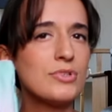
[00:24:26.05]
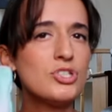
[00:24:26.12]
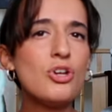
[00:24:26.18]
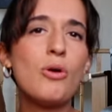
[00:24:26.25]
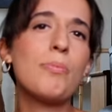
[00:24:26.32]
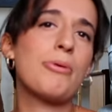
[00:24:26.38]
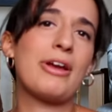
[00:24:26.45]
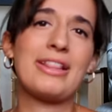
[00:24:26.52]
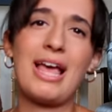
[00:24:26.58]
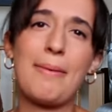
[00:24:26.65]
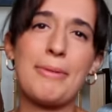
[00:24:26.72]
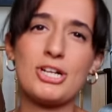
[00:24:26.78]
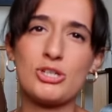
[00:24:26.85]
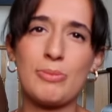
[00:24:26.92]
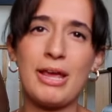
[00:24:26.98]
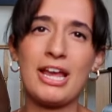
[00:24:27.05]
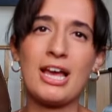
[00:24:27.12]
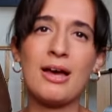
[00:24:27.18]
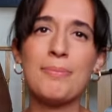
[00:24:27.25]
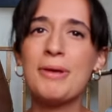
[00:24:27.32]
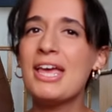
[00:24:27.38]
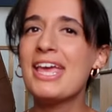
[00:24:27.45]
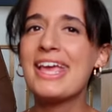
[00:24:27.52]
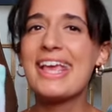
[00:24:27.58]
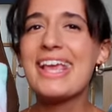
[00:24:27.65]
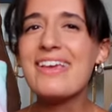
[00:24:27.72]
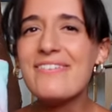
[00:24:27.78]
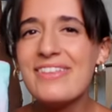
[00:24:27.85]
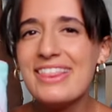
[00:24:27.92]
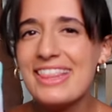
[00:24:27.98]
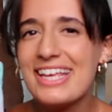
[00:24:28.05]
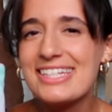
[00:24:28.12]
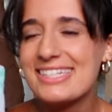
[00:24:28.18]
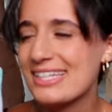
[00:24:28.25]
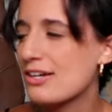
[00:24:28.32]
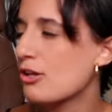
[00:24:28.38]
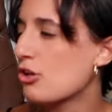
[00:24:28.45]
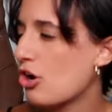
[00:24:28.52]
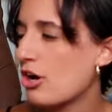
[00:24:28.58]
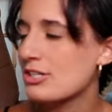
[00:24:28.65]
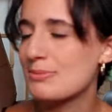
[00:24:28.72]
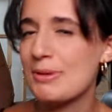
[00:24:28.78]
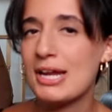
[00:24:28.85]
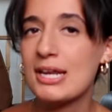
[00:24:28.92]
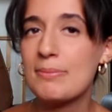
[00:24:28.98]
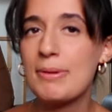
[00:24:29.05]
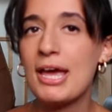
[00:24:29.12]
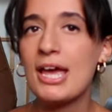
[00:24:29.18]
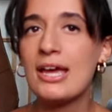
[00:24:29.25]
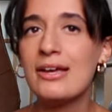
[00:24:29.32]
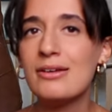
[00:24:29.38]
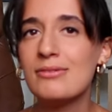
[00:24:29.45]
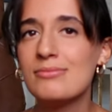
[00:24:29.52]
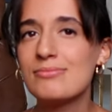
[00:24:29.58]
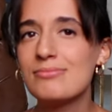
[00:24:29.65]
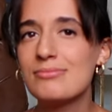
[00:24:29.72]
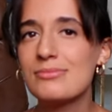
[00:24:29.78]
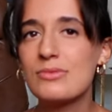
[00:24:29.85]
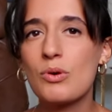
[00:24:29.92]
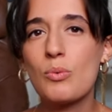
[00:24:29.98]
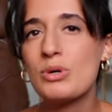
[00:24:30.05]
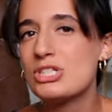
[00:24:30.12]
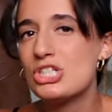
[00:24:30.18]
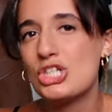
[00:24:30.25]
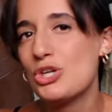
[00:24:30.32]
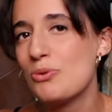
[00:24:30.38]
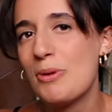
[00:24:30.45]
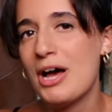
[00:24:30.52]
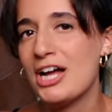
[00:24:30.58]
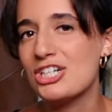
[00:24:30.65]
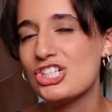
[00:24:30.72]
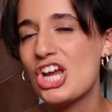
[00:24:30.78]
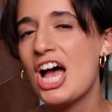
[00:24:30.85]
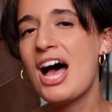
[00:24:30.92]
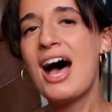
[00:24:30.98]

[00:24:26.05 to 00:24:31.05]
Don't bring that much makeup. Even this little cosmetic bag was too much.